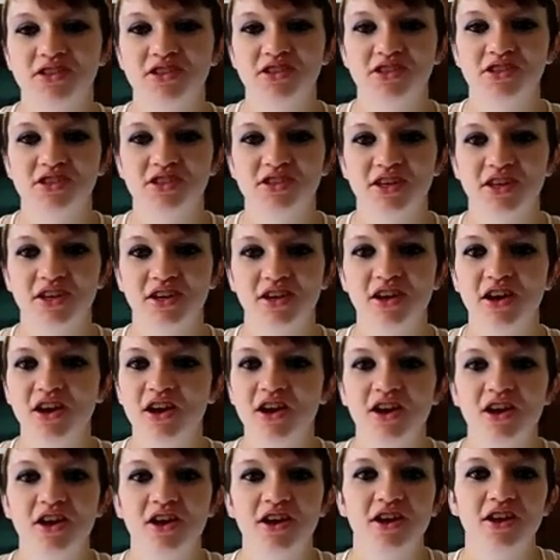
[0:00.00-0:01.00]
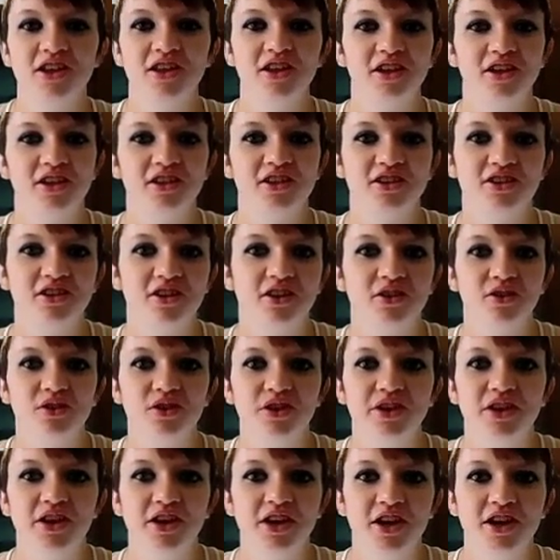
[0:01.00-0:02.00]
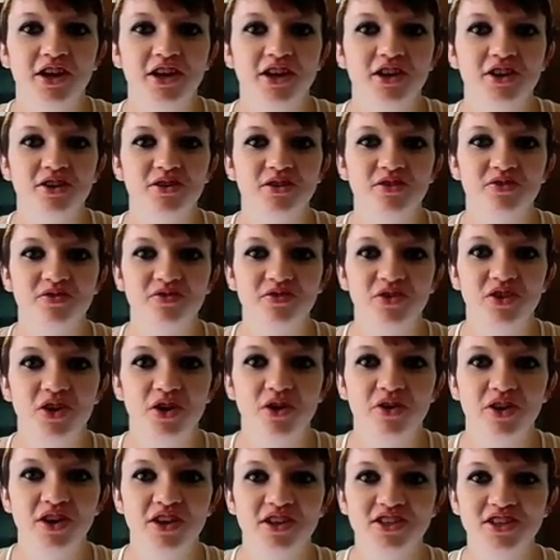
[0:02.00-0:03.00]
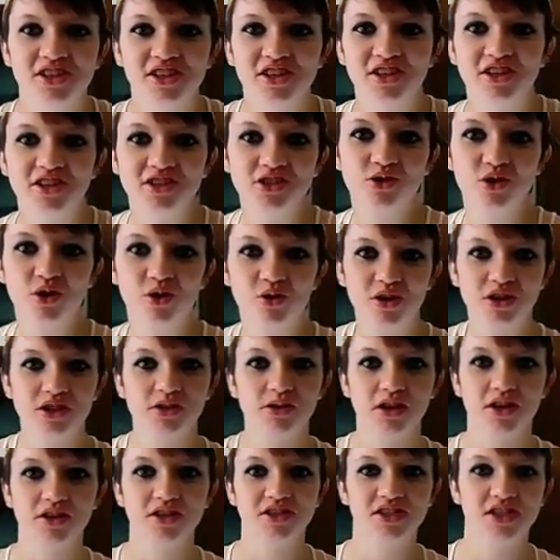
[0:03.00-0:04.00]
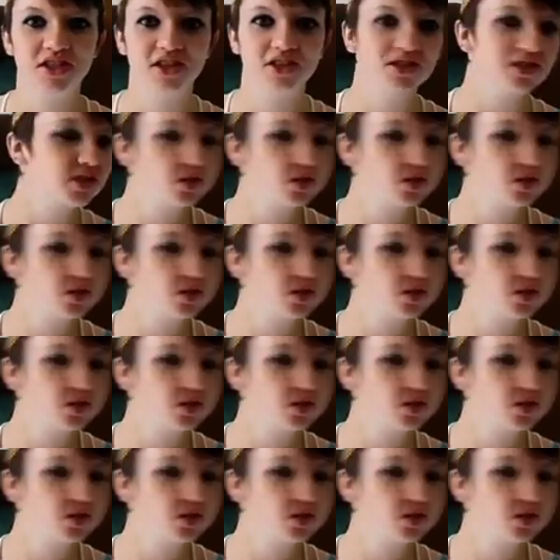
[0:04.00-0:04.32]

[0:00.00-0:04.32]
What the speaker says: It's just like the dog looking at you and focused, and then a squirrel on side and